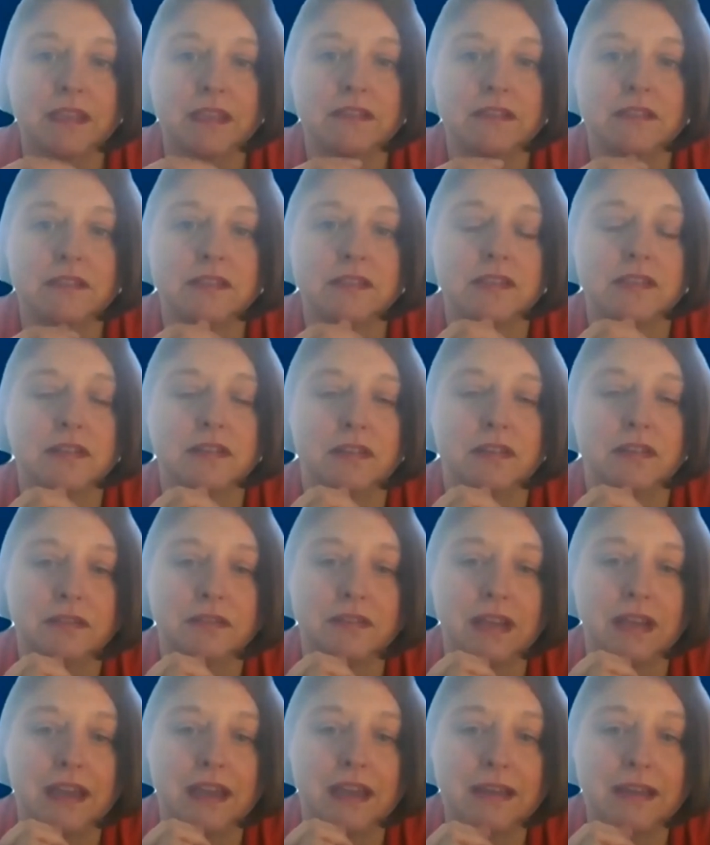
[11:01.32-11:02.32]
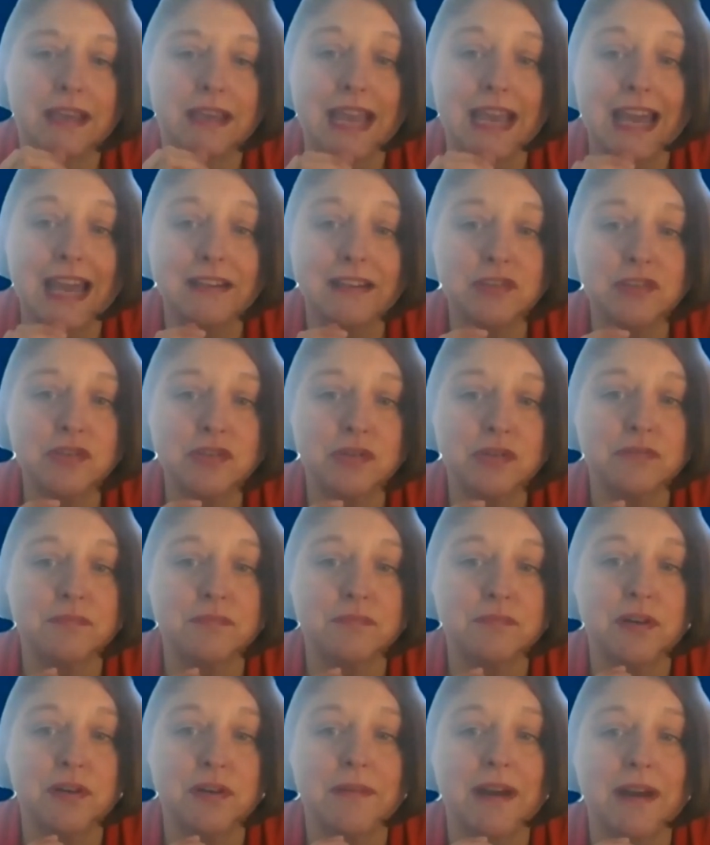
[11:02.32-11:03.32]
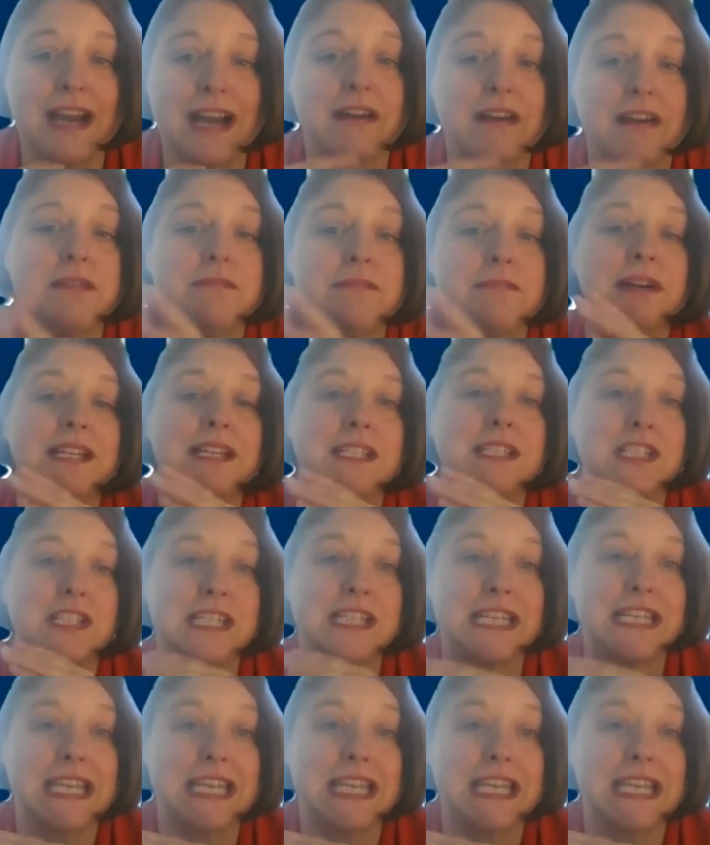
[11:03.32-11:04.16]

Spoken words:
So can you talk more about how you might